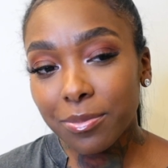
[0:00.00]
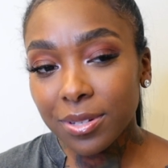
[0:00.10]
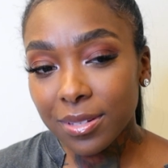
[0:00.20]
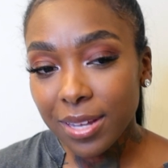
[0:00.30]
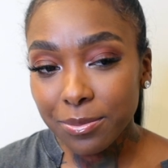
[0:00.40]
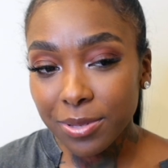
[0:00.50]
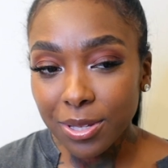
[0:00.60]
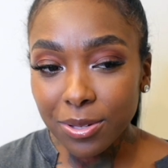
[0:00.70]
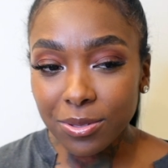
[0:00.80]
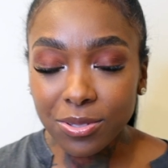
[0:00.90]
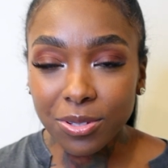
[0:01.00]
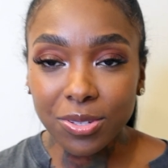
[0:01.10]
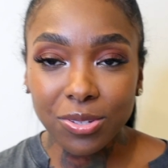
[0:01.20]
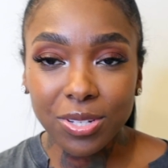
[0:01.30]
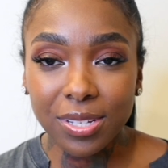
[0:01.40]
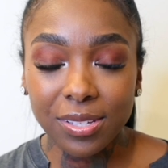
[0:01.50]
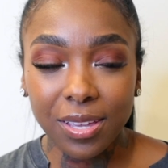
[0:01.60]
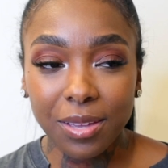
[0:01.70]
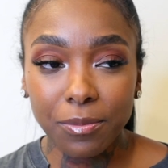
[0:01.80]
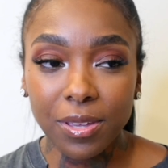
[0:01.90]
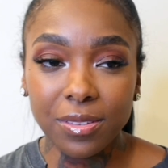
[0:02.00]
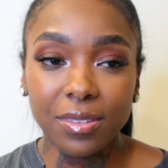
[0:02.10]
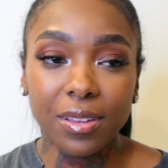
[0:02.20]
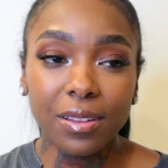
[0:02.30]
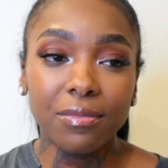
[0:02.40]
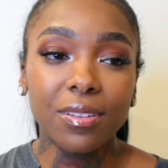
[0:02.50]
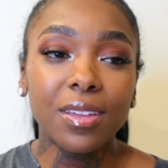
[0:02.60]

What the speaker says: I put a lot of pillows, you know, so she doesn't kick me and stuff.